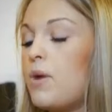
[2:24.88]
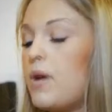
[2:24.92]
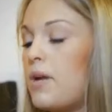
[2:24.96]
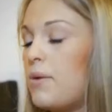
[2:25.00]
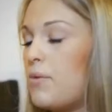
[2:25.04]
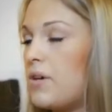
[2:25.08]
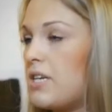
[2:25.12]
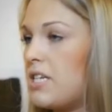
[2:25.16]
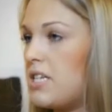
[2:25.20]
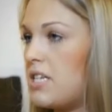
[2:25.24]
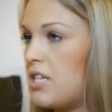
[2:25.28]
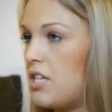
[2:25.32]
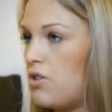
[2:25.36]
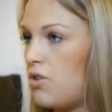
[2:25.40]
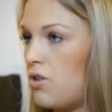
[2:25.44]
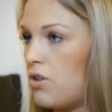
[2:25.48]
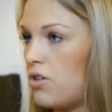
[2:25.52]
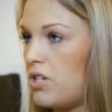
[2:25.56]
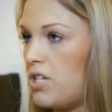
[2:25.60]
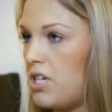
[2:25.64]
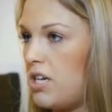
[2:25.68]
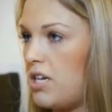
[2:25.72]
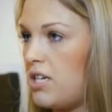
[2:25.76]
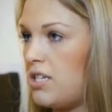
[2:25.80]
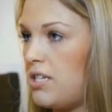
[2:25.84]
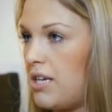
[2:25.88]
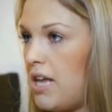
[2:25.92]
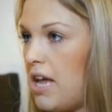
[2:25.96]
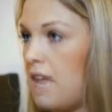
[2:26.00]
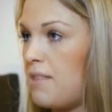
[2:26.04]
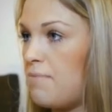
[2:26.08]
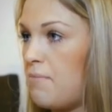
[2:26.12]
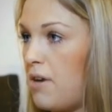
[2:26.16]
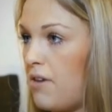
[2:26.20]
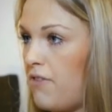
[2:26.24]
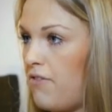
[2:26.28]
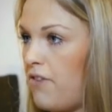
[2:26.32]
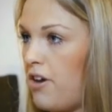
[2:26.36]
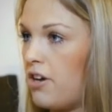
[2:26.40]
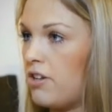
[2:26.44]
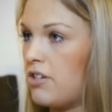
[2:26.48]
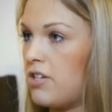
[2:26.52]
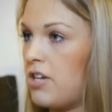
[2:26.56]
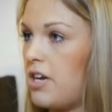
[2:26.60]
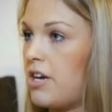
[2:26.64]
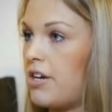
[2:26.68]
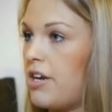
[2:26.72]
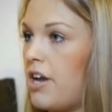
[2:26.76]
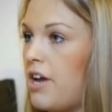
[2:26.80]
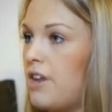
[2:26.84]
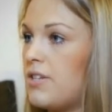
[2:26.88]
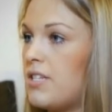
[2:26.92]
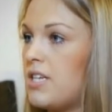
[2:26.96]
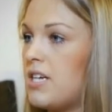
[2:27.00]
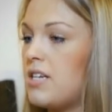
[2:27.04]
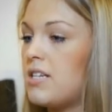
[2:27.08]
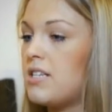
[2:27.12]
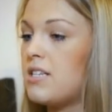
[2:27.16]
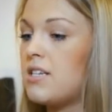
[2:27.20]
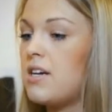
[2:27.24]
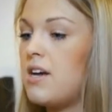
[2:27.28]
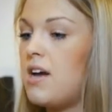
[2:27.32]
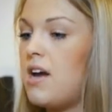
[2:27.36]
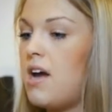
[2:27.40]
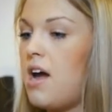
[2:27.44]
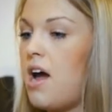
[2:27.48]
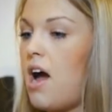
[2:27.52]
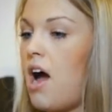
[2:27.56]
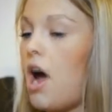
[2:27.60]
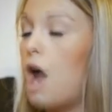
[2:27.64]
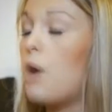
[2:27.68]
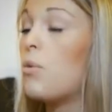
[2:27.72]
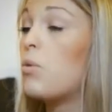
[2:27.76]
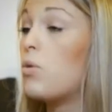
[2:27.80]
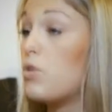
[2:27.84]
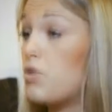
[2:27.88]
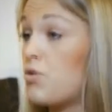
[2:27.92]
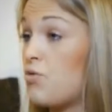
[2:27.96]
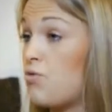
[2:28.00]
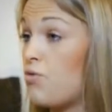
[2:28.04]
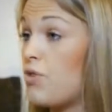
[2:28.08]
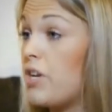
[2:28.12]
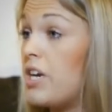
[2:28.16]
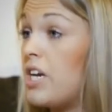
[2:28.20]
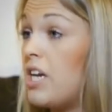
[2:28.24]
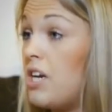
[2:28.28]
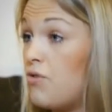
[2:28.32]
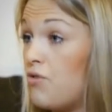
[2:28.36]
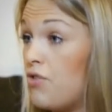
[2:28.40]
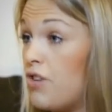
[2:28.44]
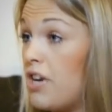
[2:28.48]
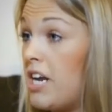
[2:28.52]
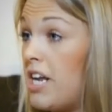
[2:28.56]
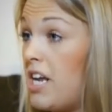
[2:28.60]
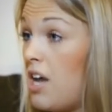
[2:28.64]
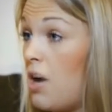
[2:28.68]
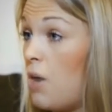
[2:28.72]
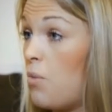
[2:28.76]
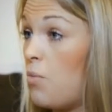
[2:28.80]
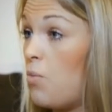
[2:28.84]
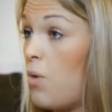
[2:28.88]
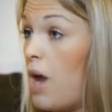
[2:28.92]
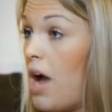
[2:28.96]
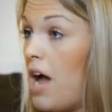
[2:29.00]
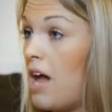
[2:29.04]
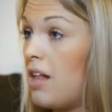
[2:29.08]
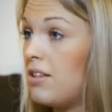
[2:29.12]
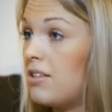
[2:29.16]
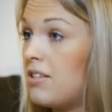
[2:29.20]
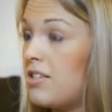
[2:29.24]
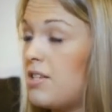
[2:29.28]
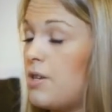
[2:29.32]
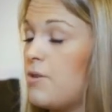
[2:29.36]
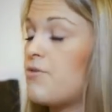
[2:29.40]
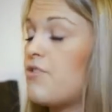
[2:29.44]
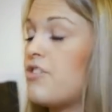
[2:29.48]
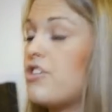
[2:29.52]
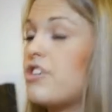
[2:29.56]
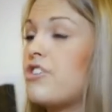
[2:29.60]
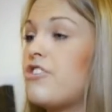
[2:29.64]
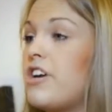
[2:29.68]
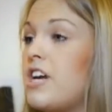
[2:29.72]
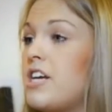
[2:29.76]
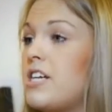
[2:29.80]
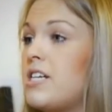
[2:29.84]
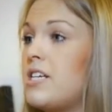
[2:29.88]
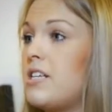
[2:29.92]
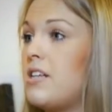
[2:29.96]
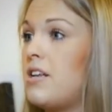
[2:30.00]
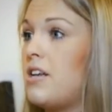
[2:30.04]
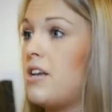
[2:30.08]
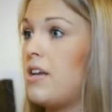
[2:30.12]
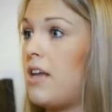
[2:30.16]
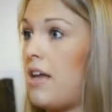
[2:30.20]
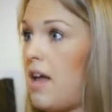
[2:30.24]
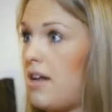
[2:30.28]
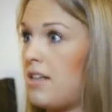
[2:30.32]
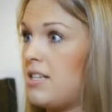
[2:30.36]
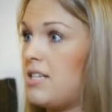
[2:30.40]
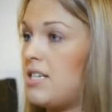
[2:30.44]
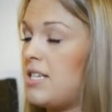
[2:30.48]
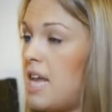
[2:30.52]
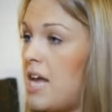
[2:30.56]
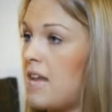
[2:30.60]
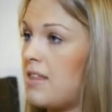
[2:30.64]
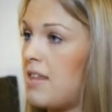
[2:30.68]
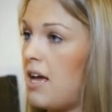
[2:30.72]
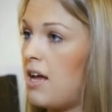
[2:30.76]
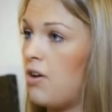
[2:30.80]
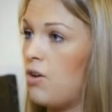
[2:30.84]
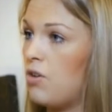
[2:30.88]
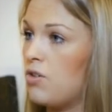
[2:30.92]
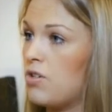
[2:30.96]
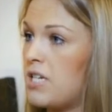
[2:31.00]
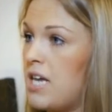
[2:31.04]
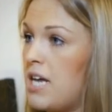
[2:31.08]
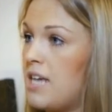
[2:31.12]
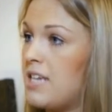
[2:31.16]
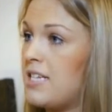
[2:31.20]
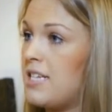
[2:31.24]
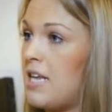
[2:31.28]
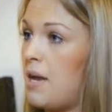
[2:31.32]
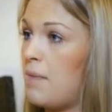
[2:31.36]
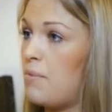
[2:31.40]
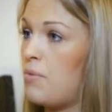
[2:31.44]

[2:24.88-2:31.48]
went to the doctor to get my final diagnosis, I was really, really unwell, so it was frustrating that it had to take that long to get to that